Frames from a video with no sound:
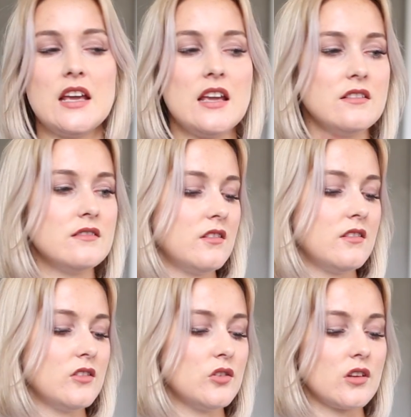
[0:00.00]
They
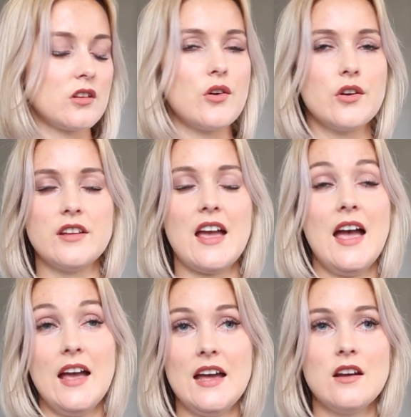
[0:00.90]
do not hurt
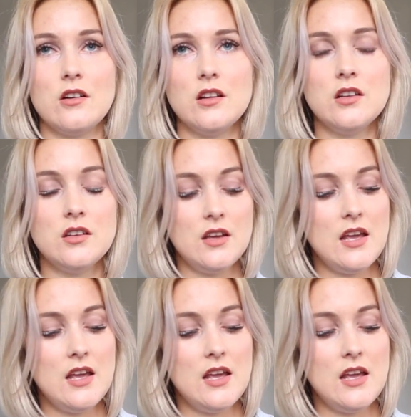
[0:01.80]
at all.